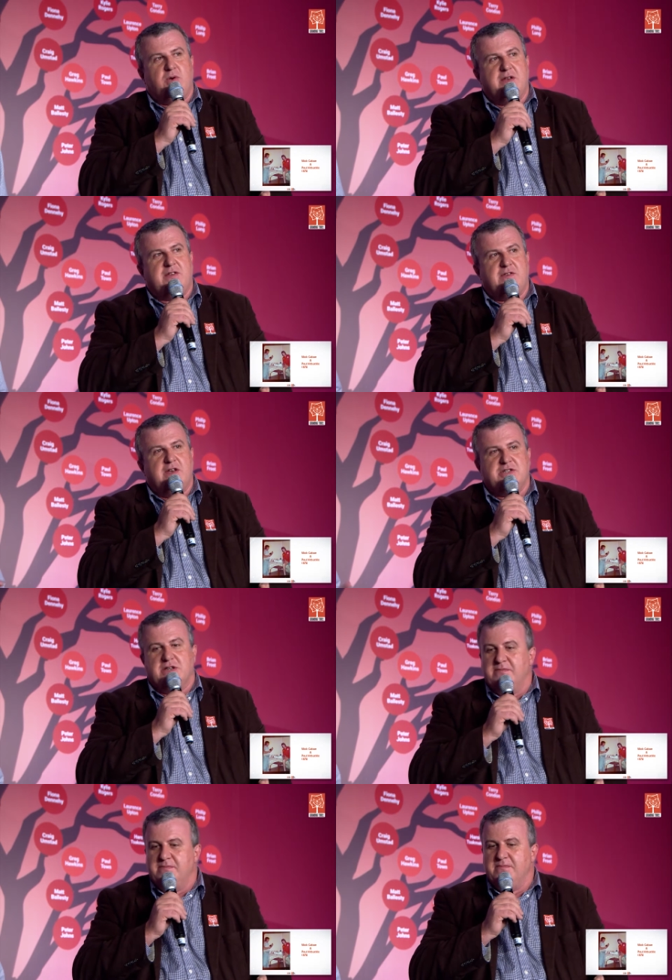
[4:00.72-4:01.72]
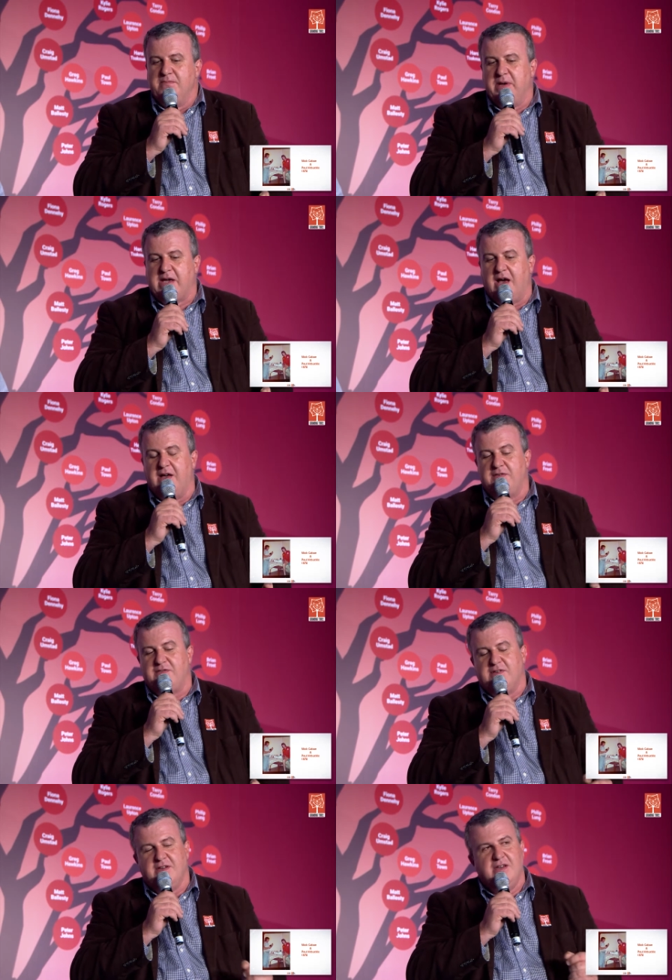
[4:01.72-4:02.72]
the right decision,
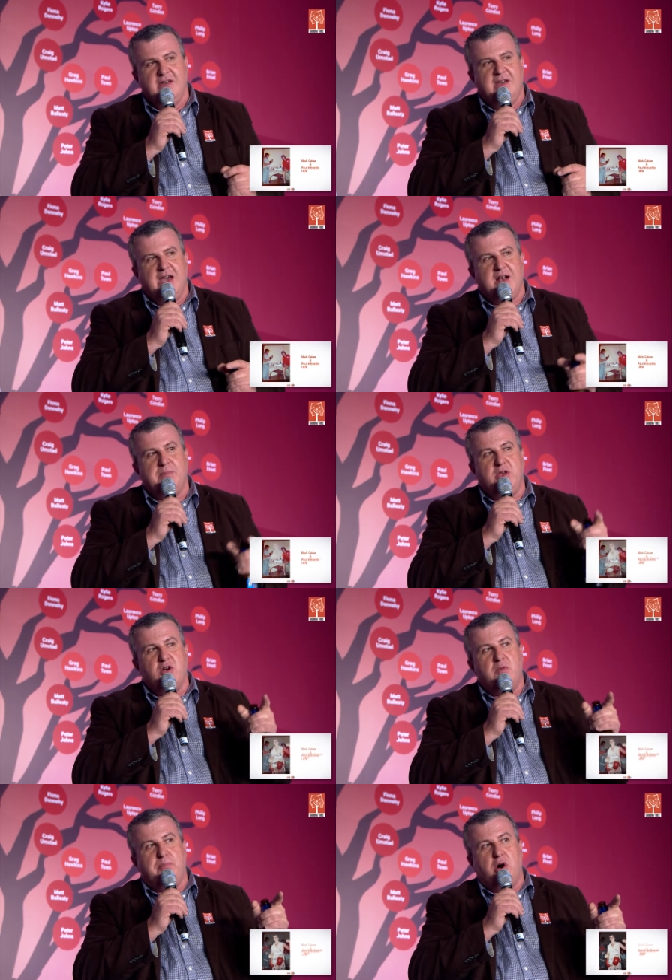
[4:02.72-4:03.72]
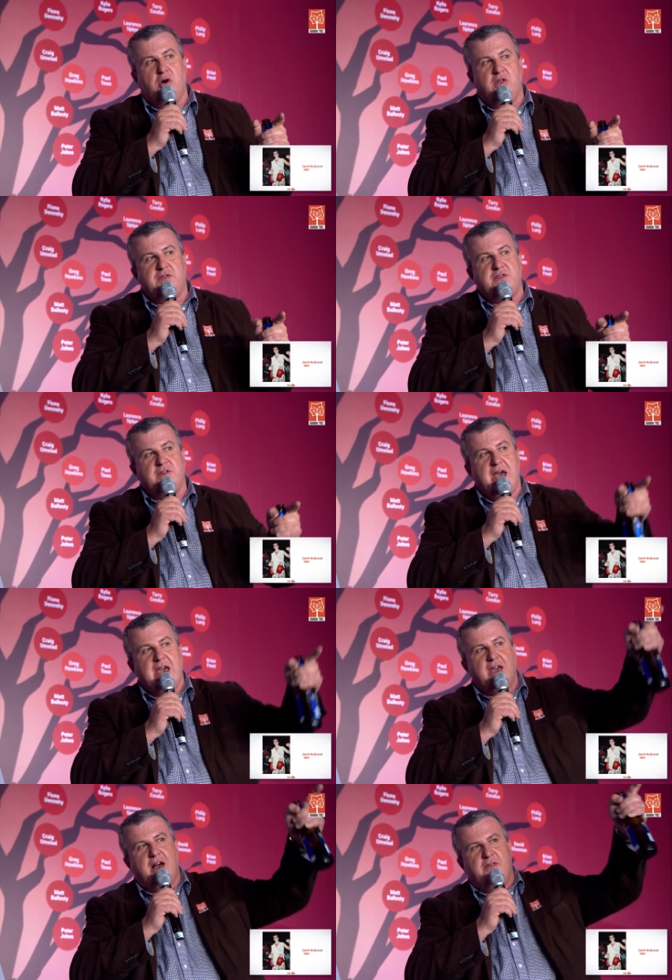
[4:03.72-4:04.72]
because it'll be your balls
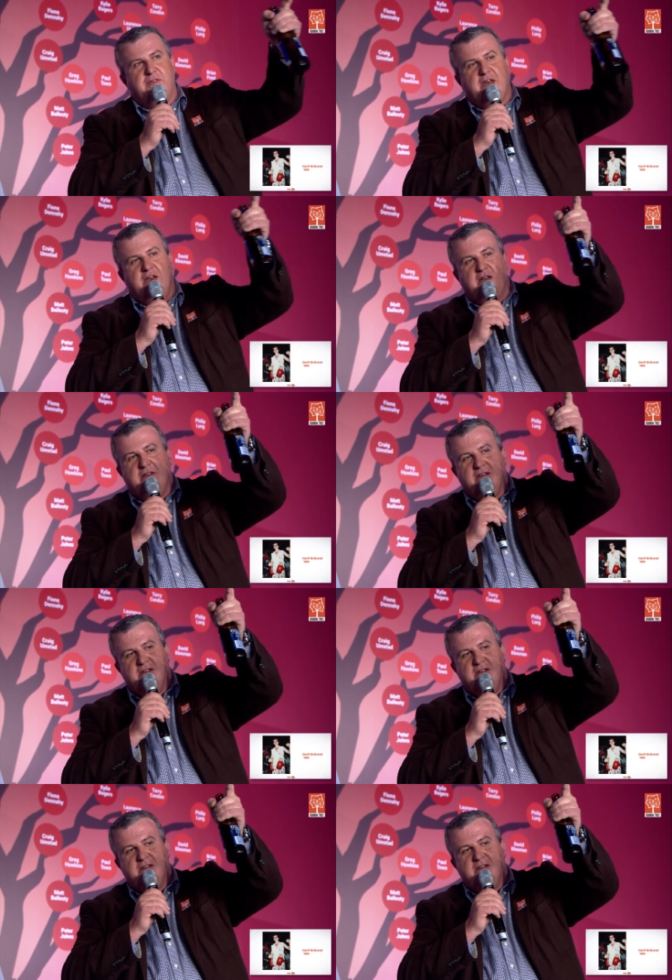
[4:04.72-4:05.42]
hanging over the